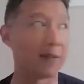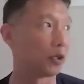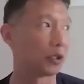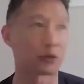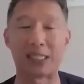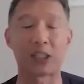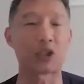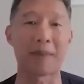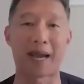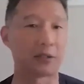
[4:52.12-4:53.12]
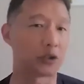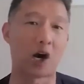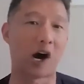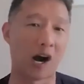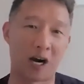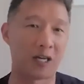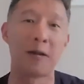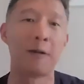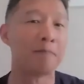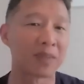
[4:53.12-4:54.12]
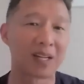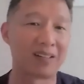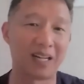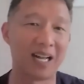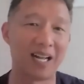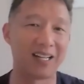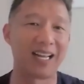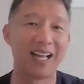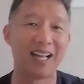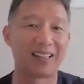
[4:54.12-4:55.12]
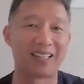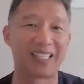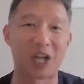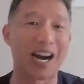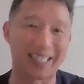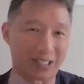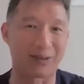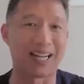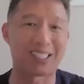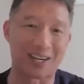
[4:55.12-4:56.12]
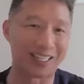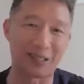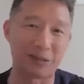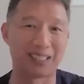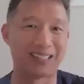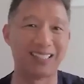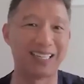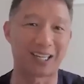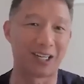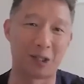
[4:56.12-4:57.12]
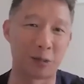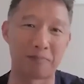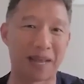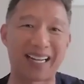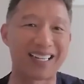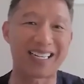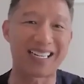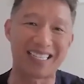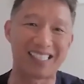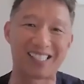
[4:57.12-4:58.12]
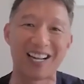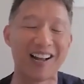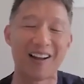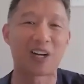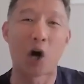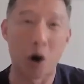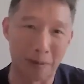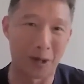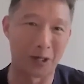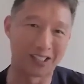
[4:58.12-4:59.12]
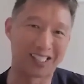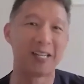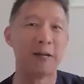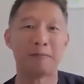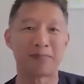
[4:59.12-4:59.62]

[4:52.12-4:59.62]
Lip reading: table, the transition metals are the exotics, right? Starting with nickel, manganese, cobalt.